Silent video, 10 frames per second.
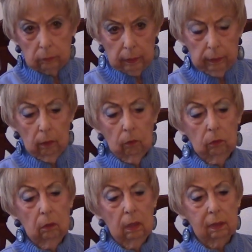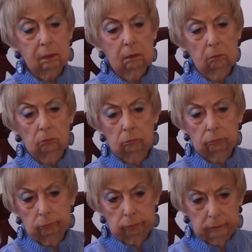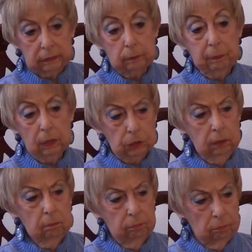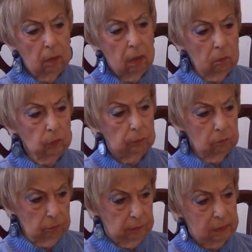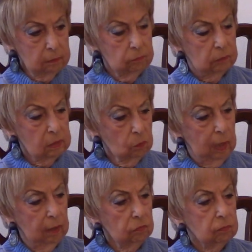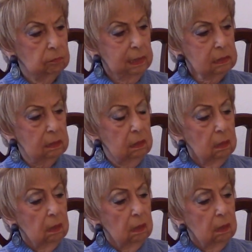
I know you'd like to, especially Mom his wife, Bessie,